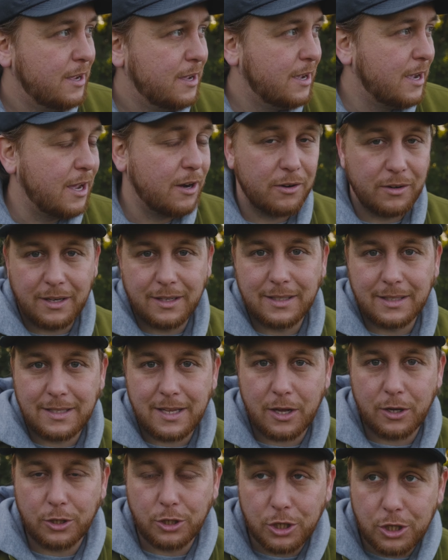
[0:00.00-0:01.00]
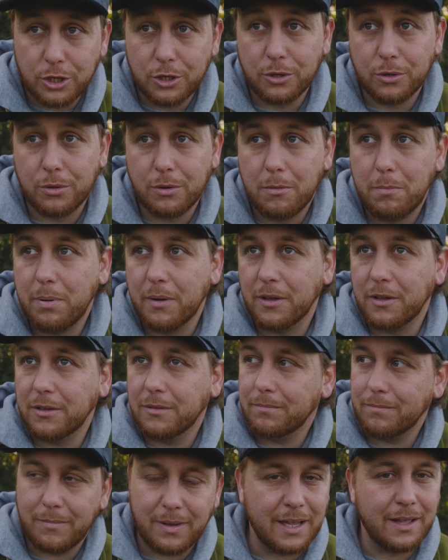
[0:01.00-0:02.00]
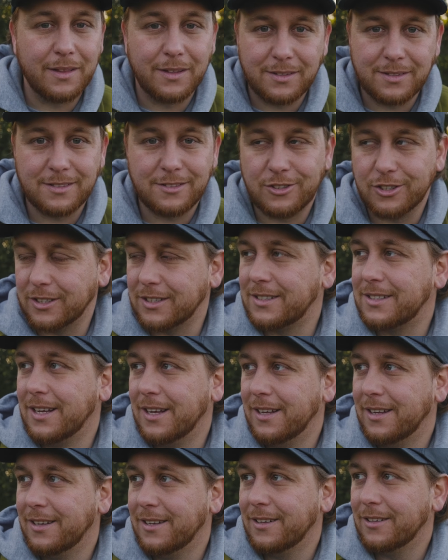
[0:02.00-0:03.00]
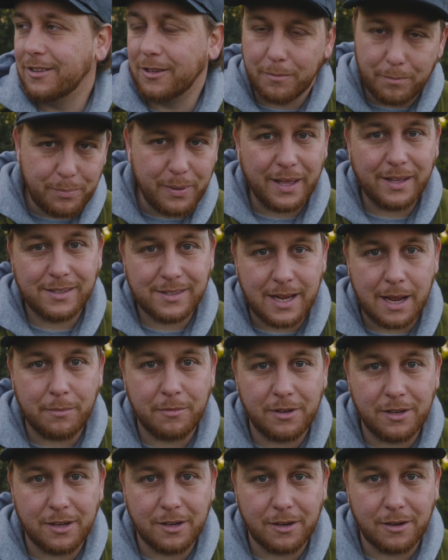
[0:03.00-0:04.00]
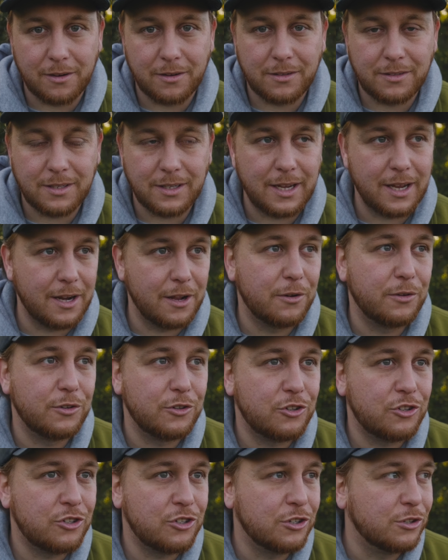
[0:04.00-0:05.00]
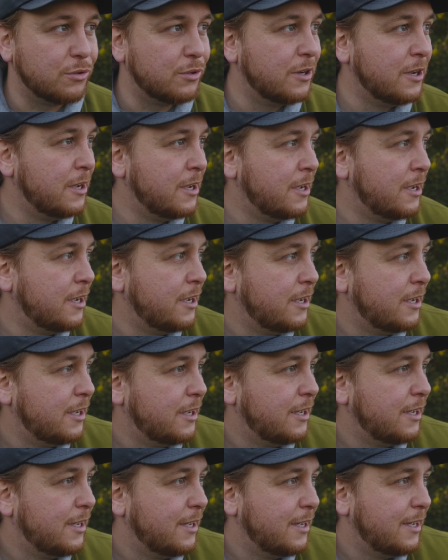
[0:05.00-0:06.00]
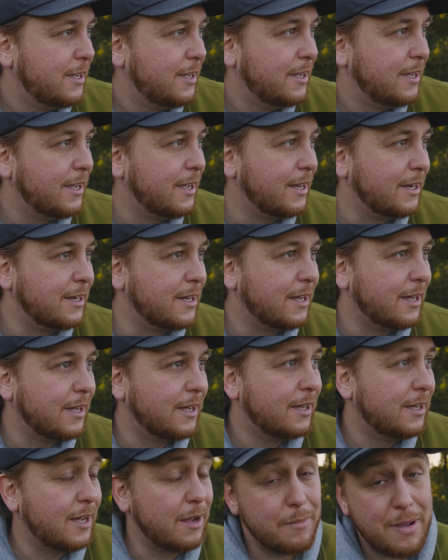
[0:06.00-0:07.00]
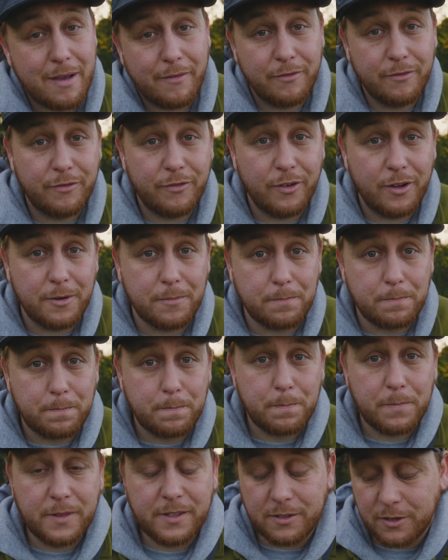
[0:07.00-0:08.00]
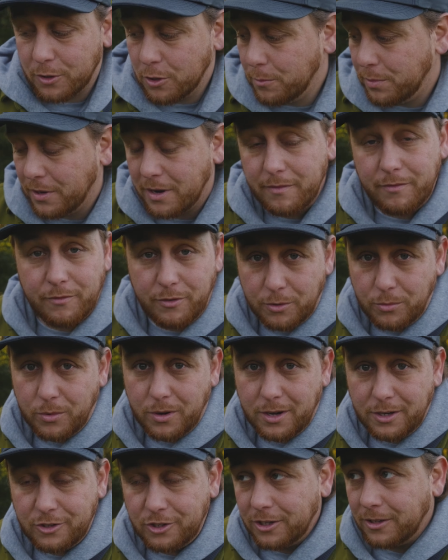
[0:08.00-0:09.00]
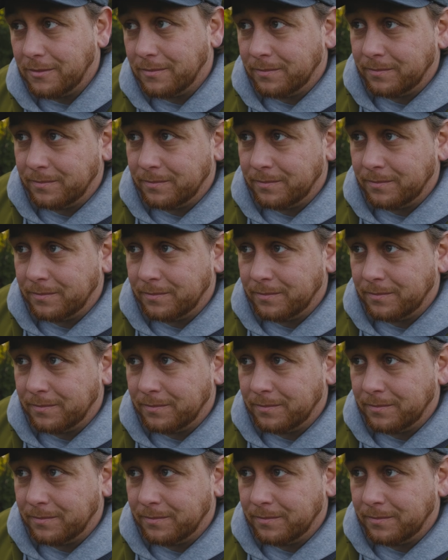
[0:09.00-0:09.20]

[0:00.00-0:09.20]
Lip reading: I don't need to tell you, but man, this is just the best time of year to get out and shoot. And I'm having fun, so I hope you're having fun watching.